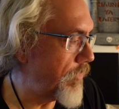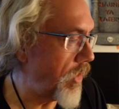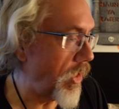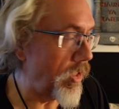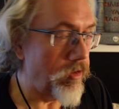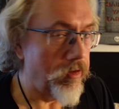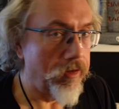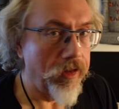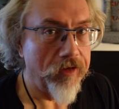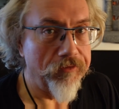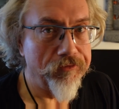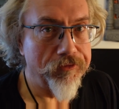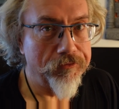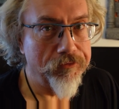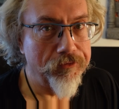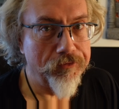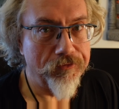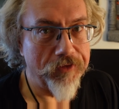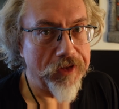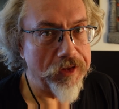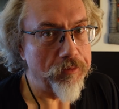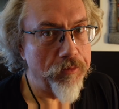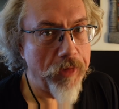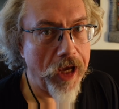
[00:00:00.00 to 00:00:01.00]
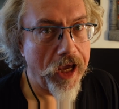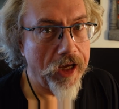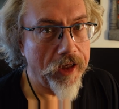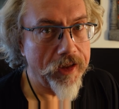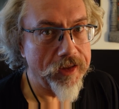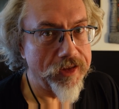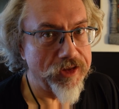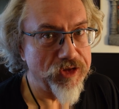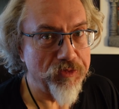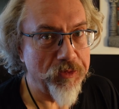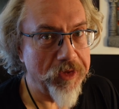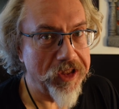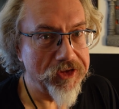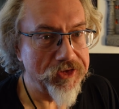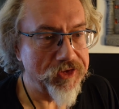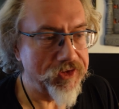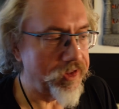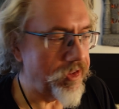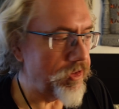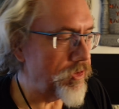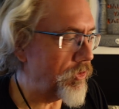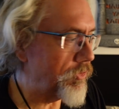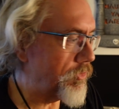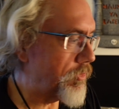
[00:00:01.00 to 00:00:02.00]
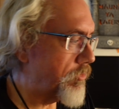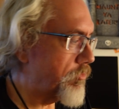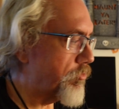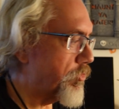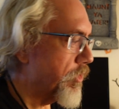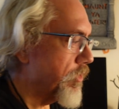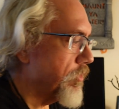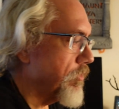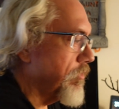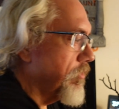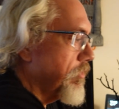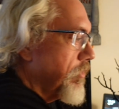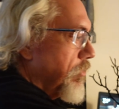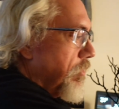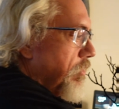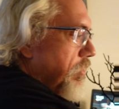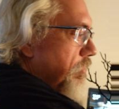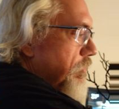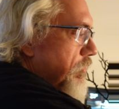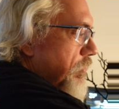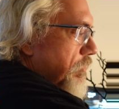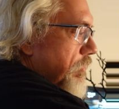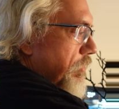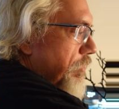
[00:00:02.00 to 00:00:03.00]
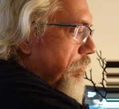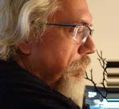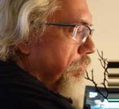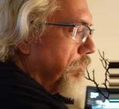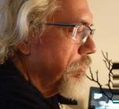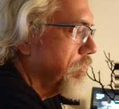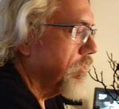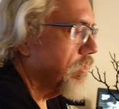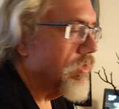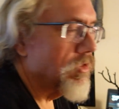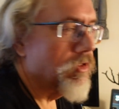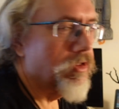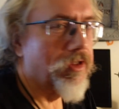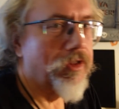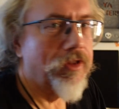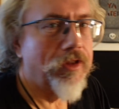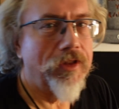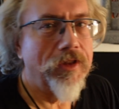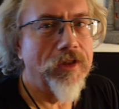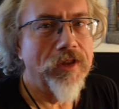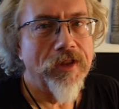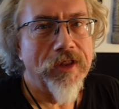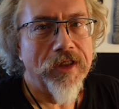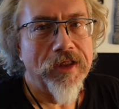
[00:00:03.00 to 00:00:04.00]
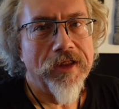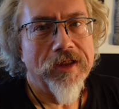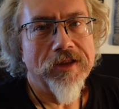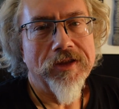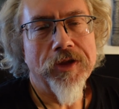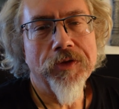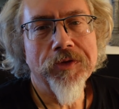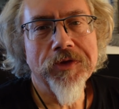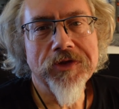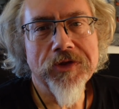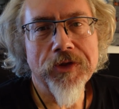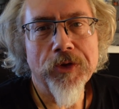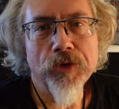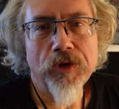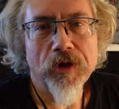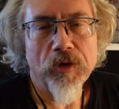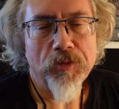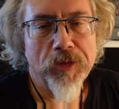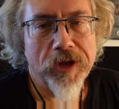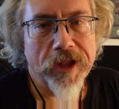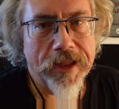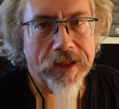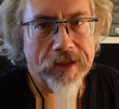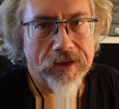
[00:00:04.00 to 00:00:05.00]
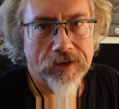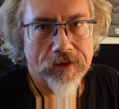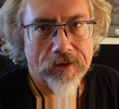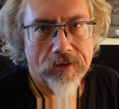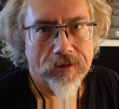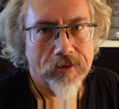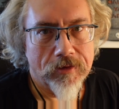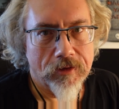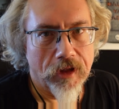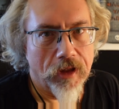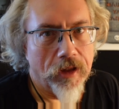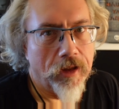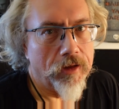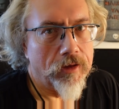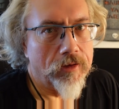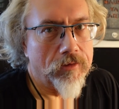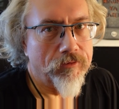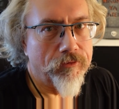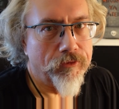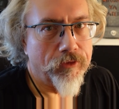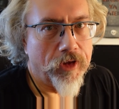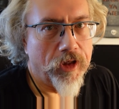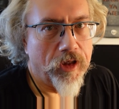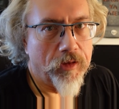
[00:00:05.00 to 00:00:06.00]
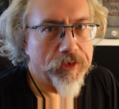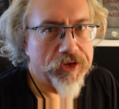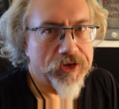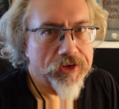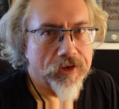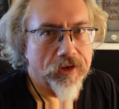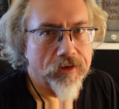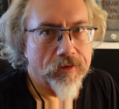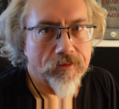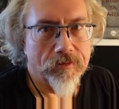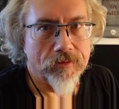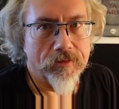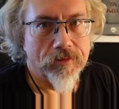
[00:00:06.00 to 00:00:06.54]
I left feedback as best I could, but there is no there is no complaint line for Amazon.